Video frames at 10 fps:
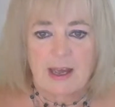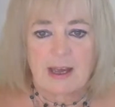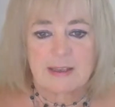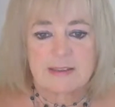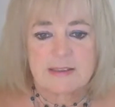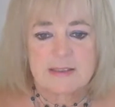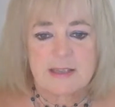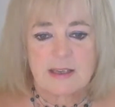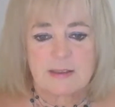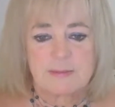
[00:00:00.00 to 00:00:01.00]
And
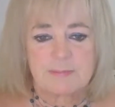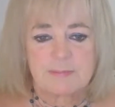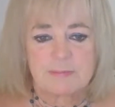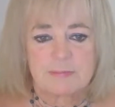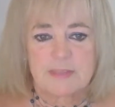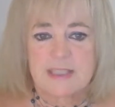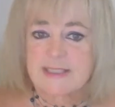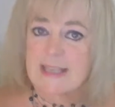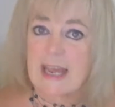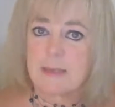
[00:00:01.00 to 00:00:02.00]
this
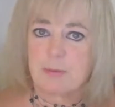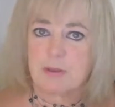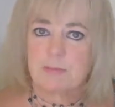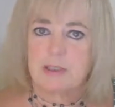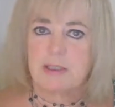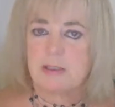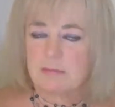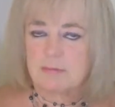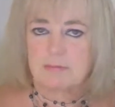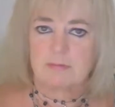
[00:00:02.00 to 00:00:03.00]
tape would be,
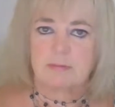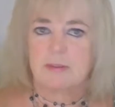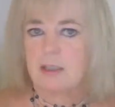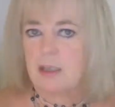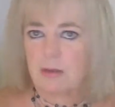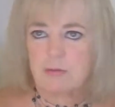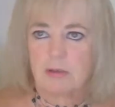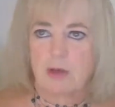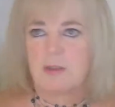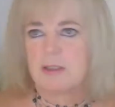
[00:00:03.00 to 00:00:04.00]

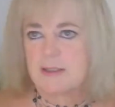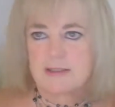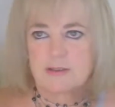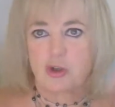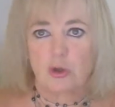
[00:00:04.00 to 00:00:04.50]
going this